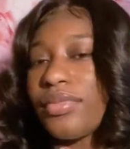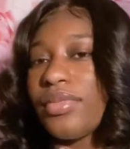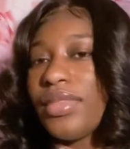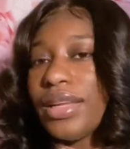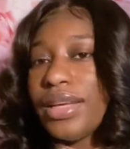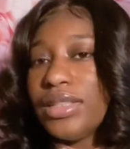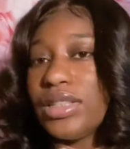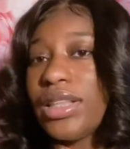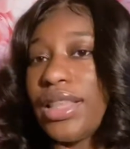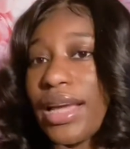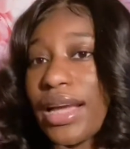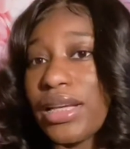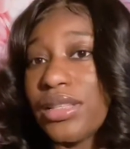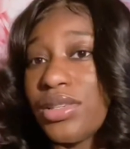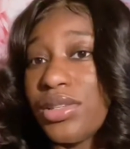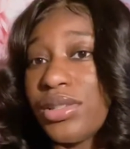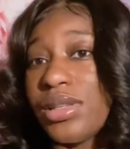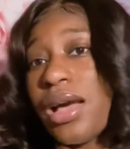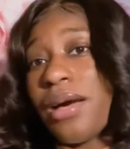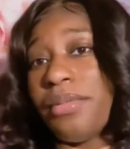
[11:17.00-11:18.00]
So like I
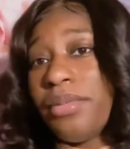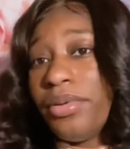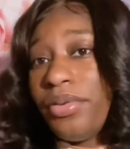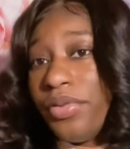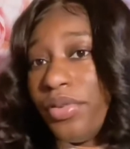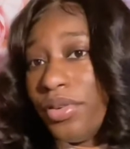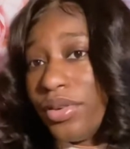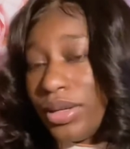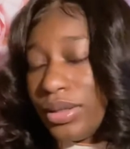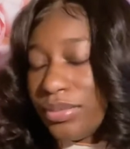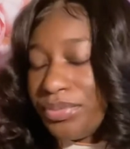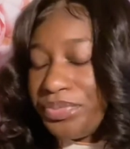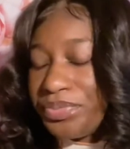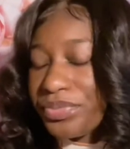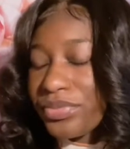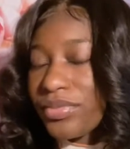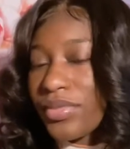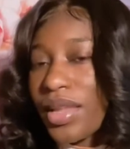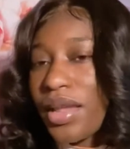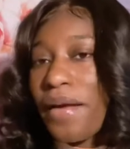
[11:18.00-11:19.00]
told y'all before,
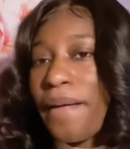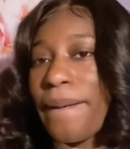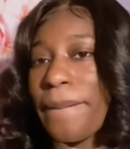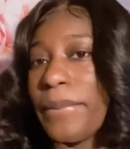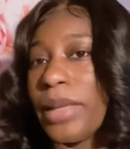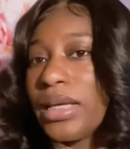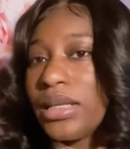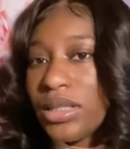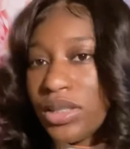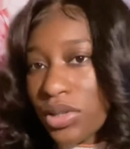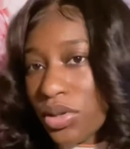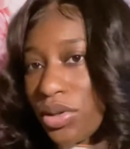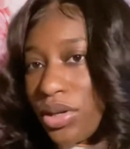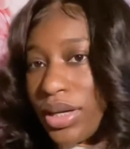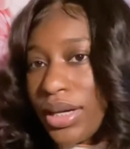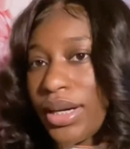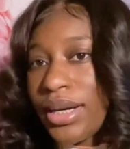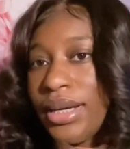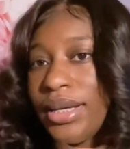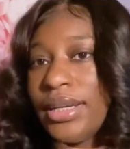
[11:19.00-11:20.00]
make
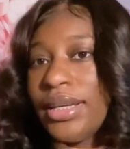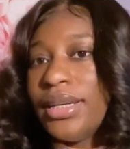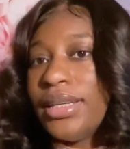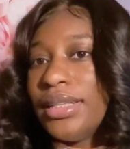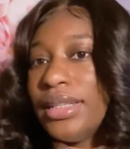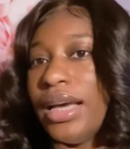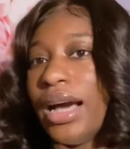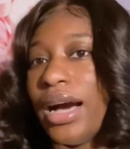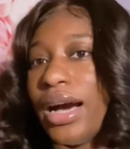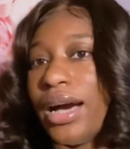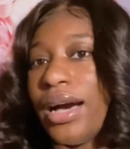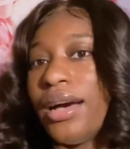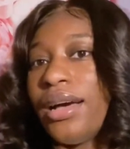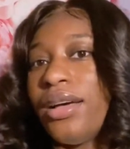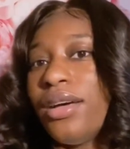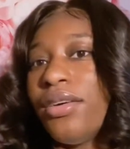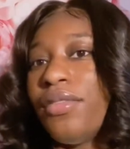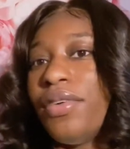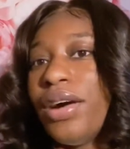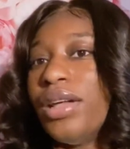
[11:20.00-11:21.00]
sure y'all
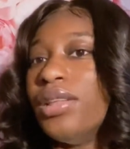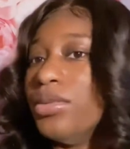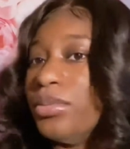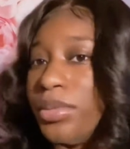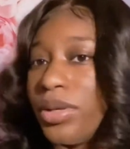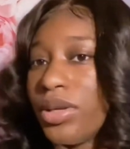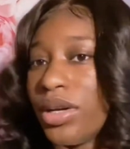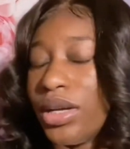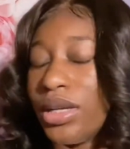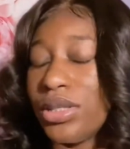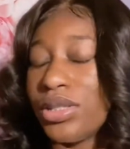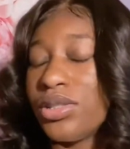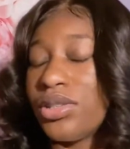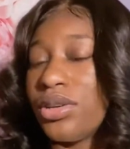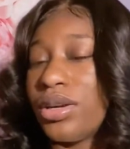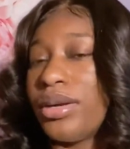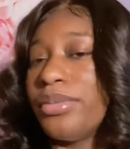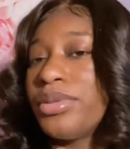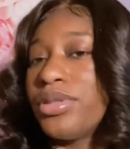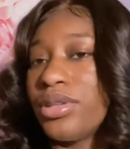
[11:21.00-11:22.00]
follow me on
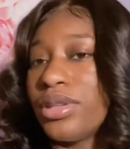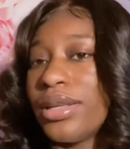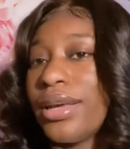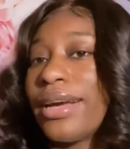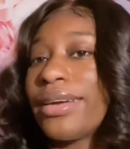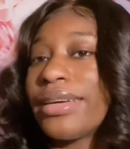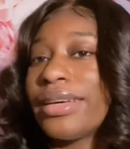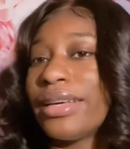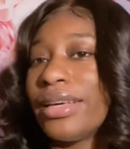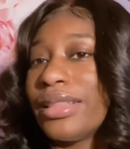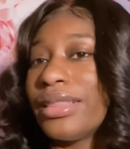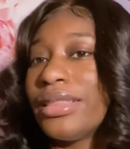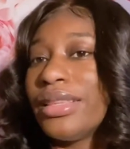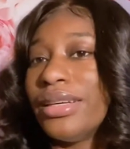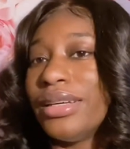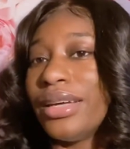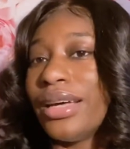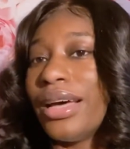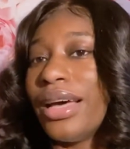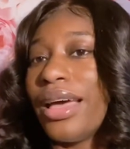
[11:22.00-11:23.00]
Instagram so that I could get
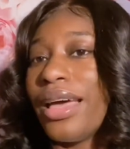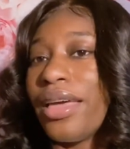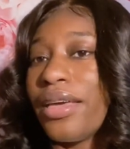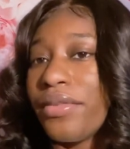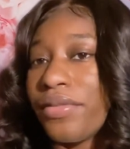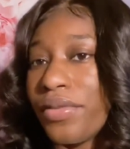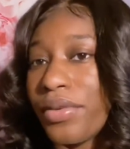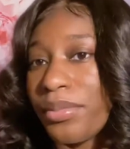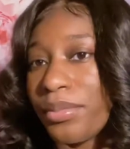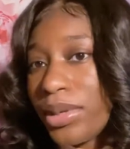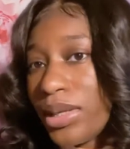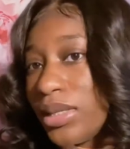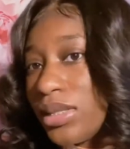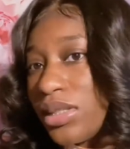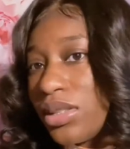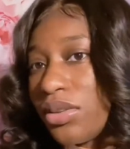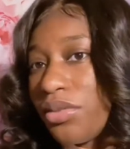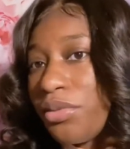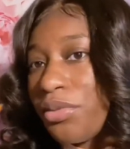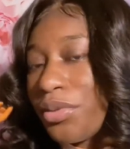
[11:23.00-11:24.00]
the
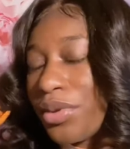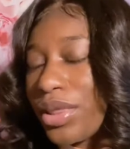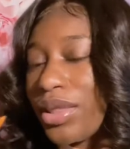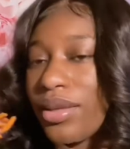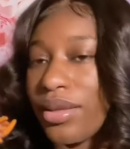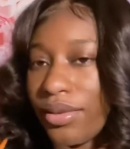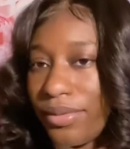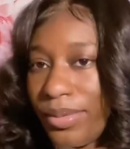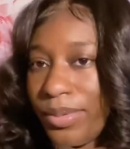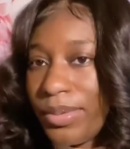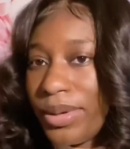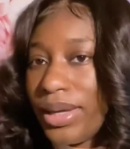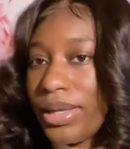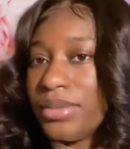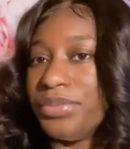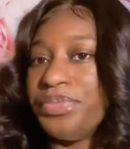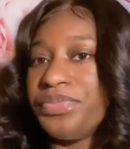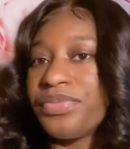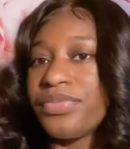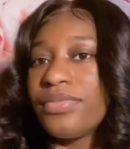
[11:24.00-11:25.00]
information for the giveaway.
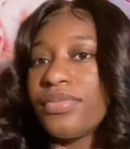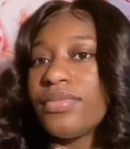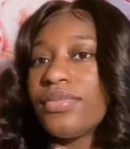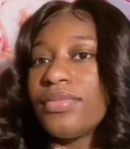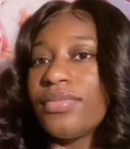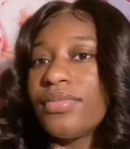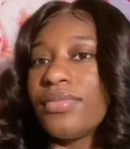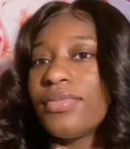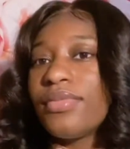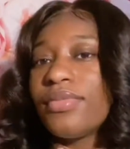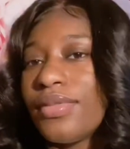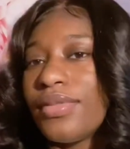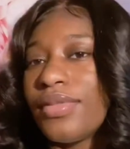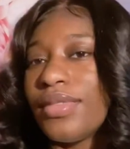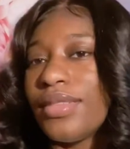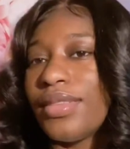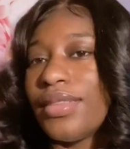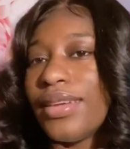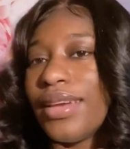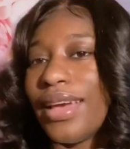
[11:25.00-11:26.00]

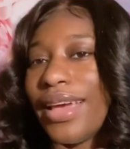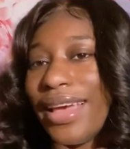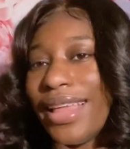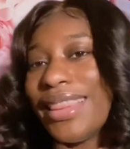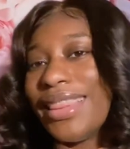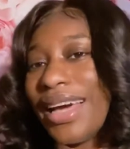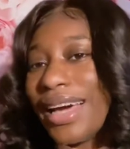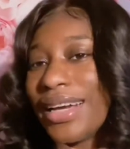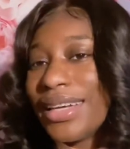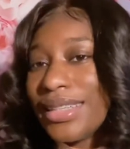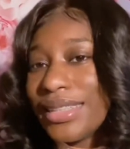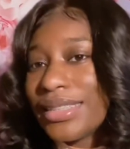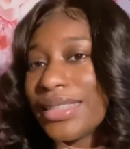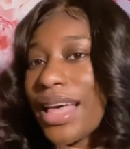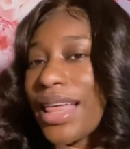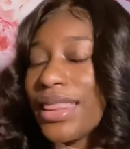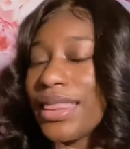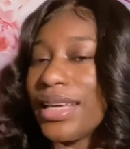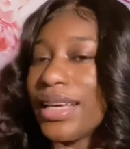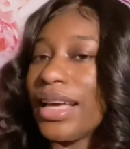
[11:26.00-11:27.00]
And that is
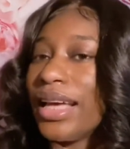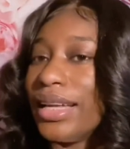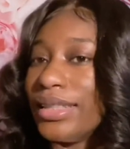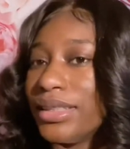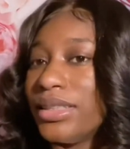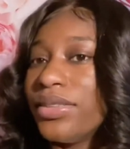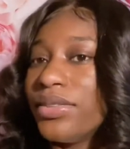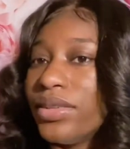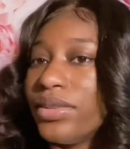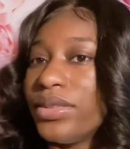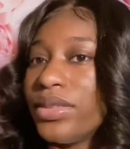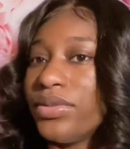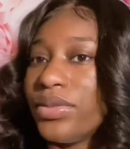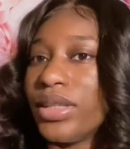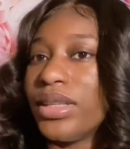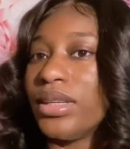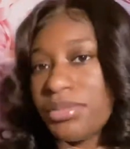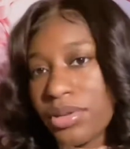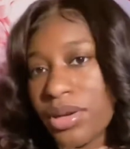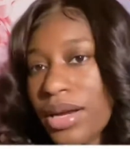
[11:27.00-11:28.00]
the end of this
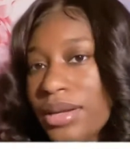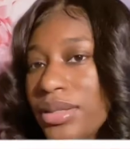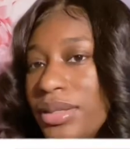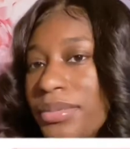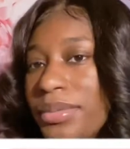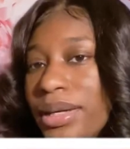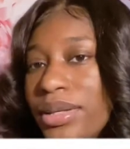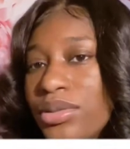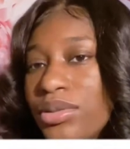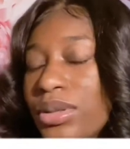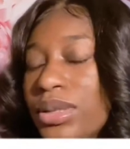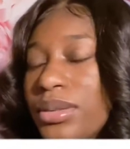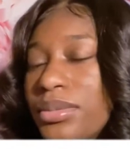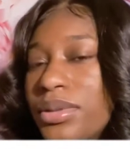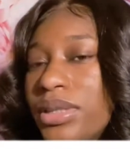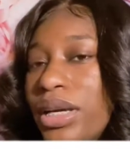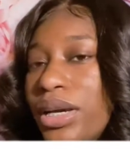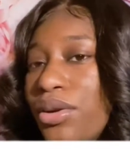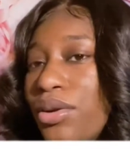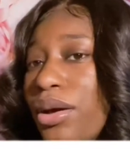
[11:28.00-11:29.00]
video. Subscribe to my YouTube
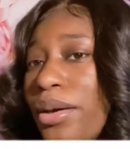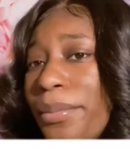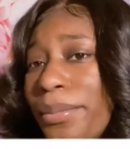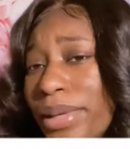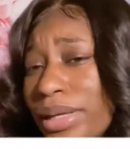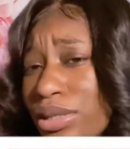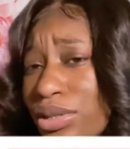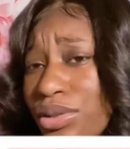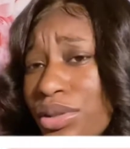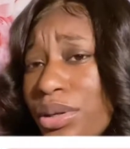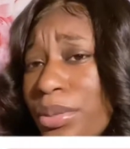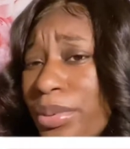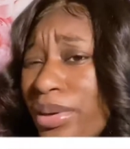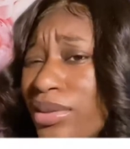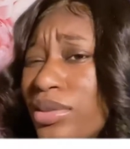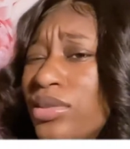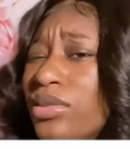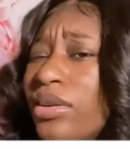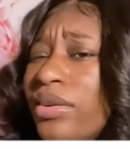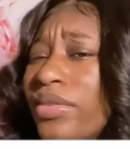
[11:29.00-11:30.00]
channel and make sure your
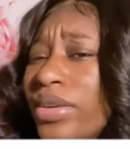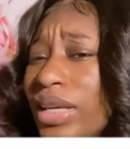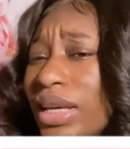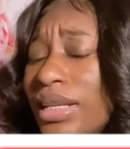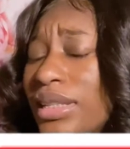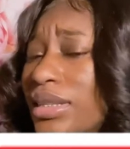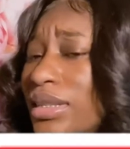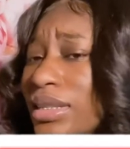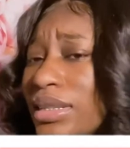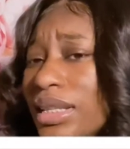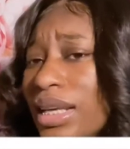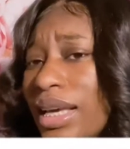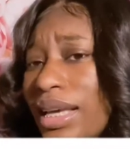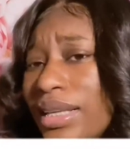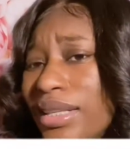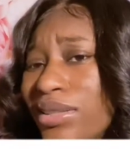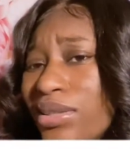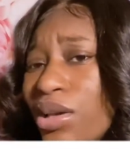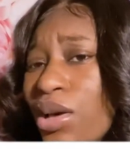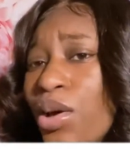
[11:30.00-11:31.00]
post notifications
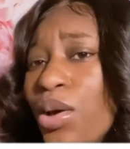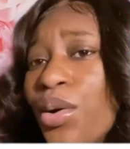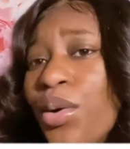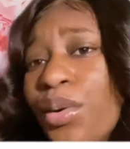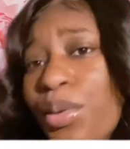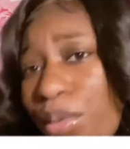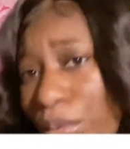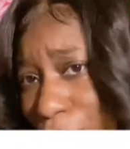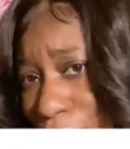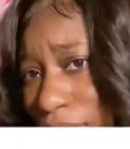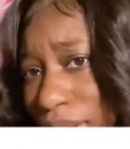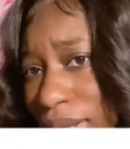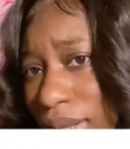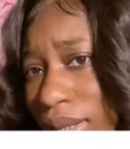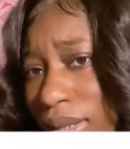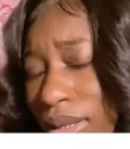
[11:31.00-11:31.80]
is on.